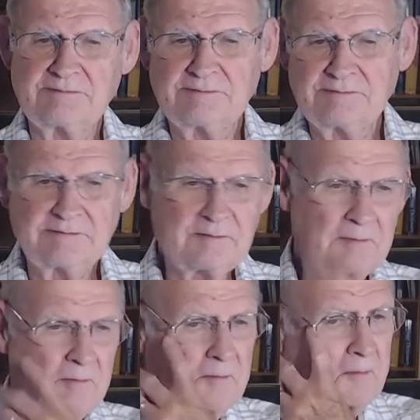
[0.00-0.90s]

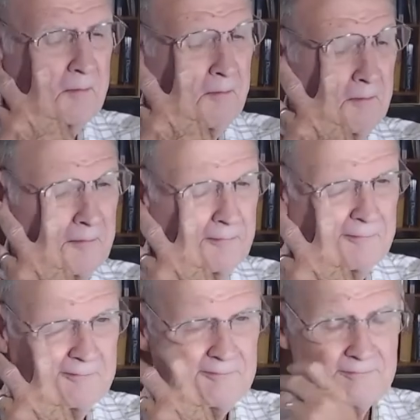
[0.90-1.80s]
No one is speaking in this clip.